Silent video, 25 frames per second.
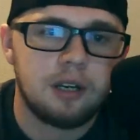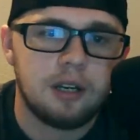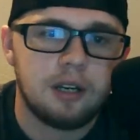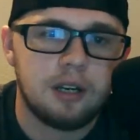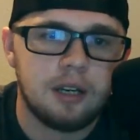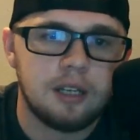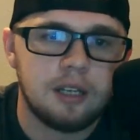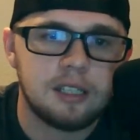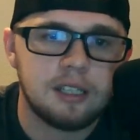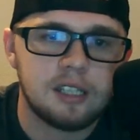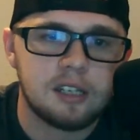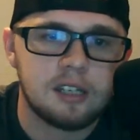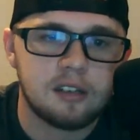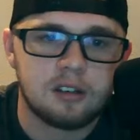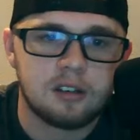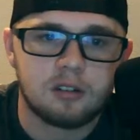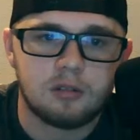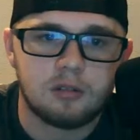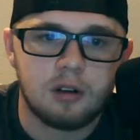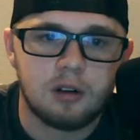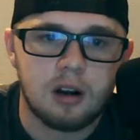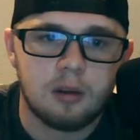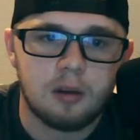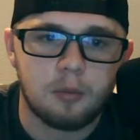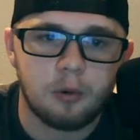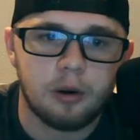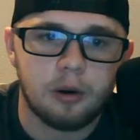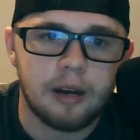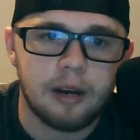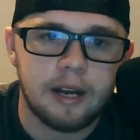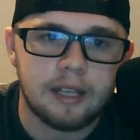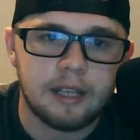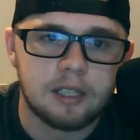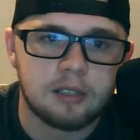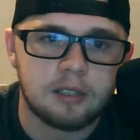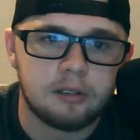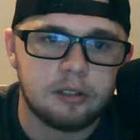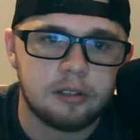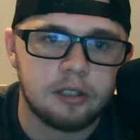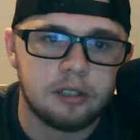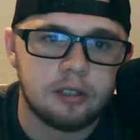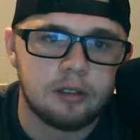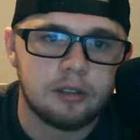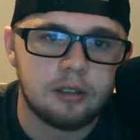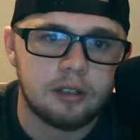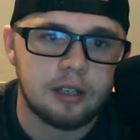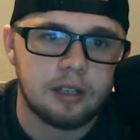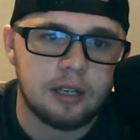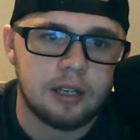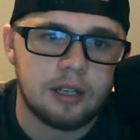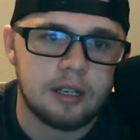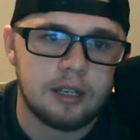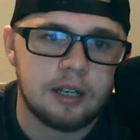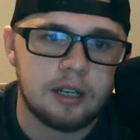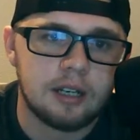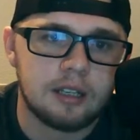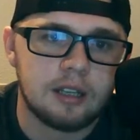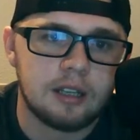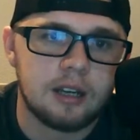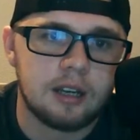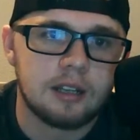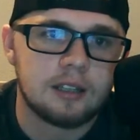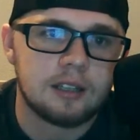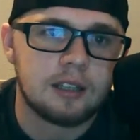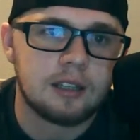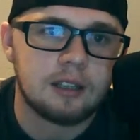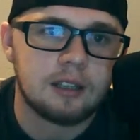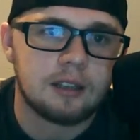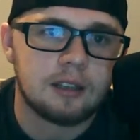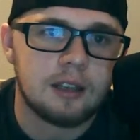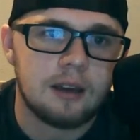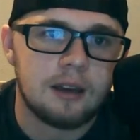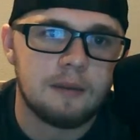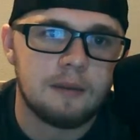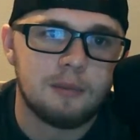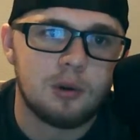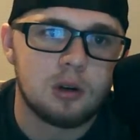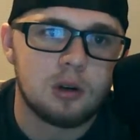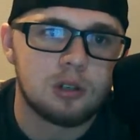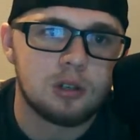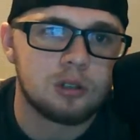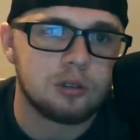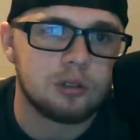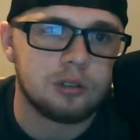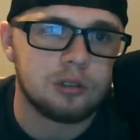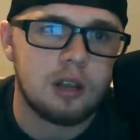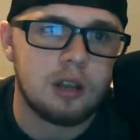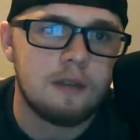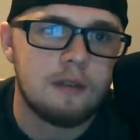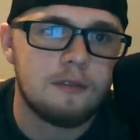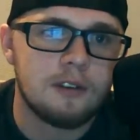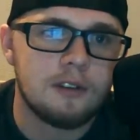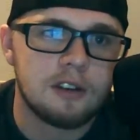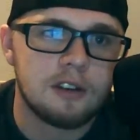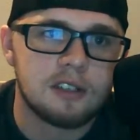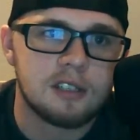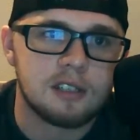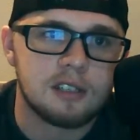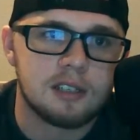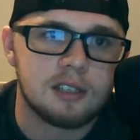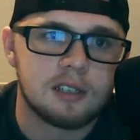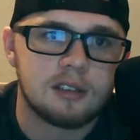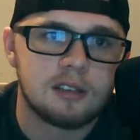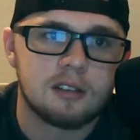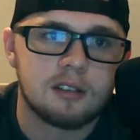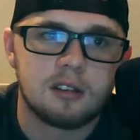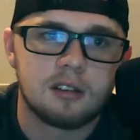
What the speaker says: He's an incredible athlete, and I think that Marshall defense is